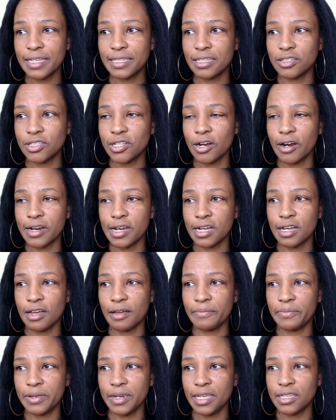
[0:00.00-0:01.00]
The target
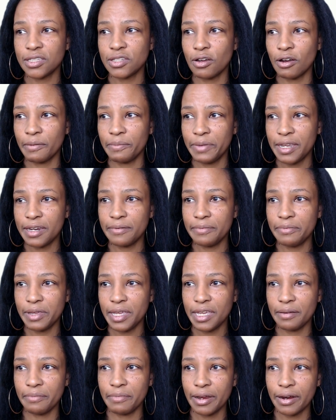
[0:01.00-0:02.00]
companies are
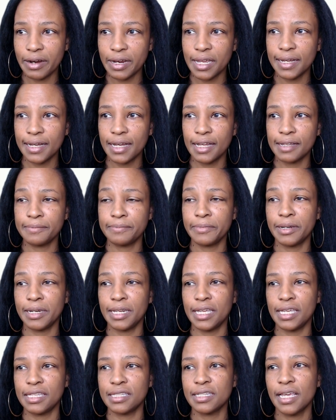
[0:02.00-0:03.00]
B2B American
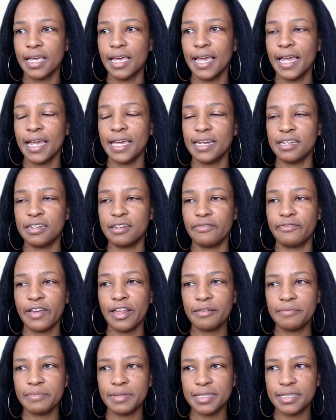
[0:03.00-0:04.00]
companies in a
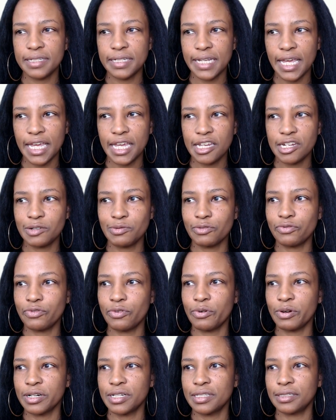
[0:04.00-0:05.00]
development stage
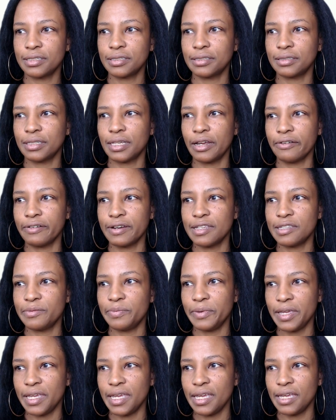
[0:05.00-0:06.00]
before Series
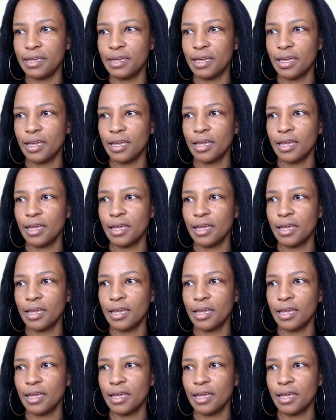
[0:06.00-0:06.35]
B